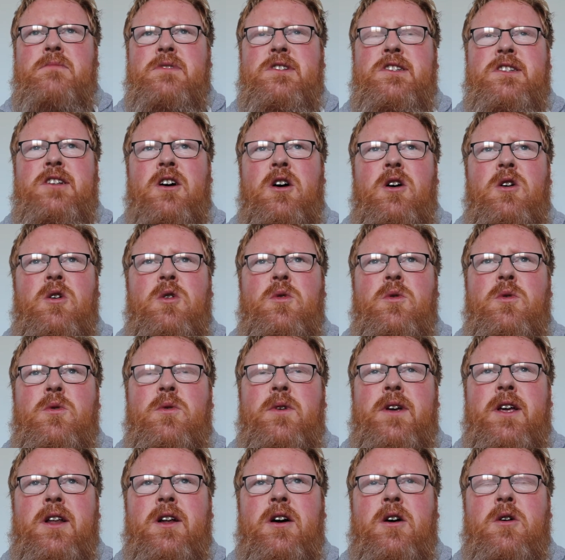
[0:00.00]

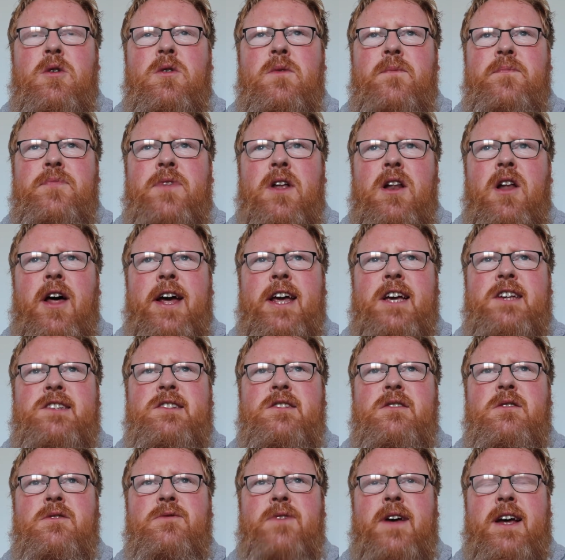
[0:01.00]
So, you know, the
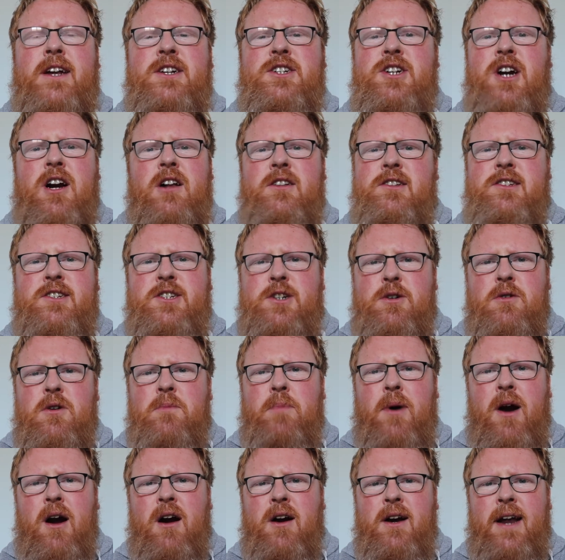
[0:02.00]
likes of Charles
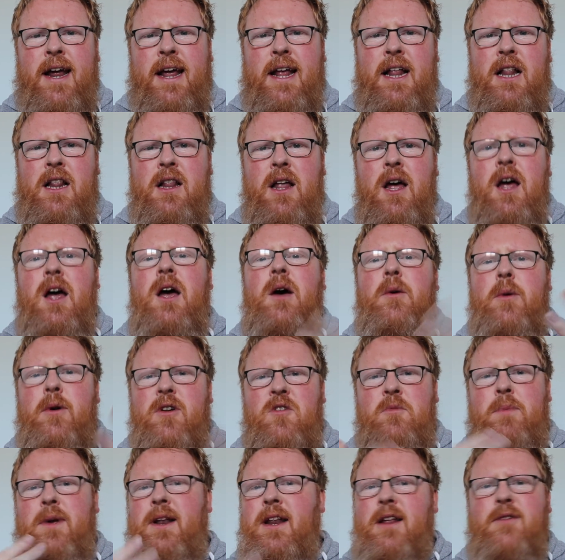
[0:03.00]
Stewart Parnell
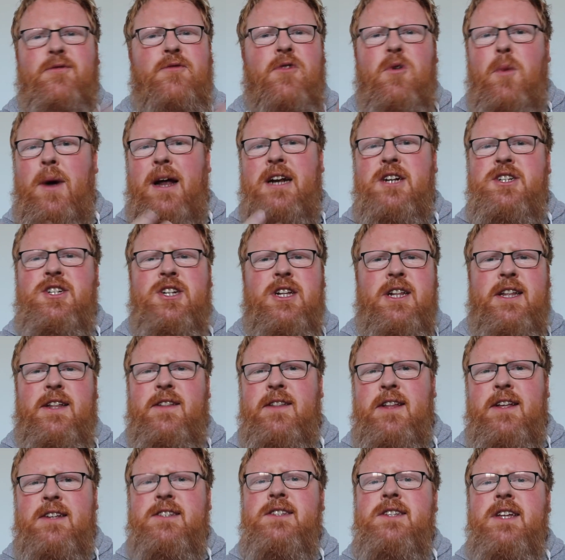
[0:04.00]
would have been influential
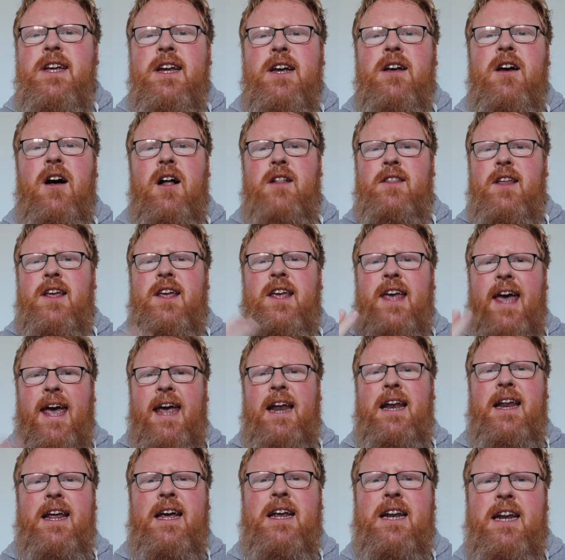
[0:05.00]
in this thing called the
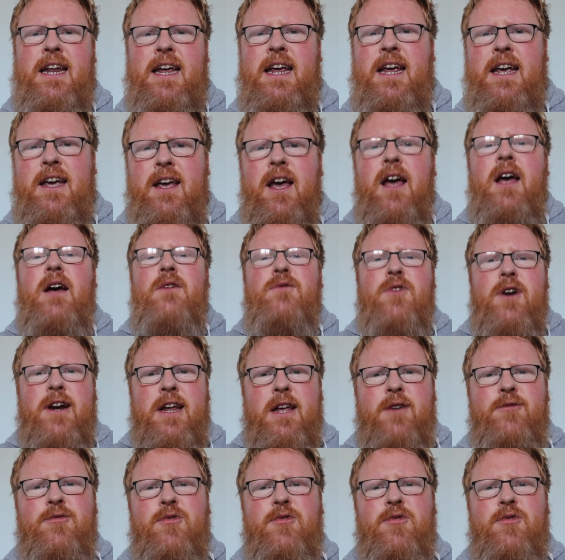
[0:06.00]
Gaelic League, very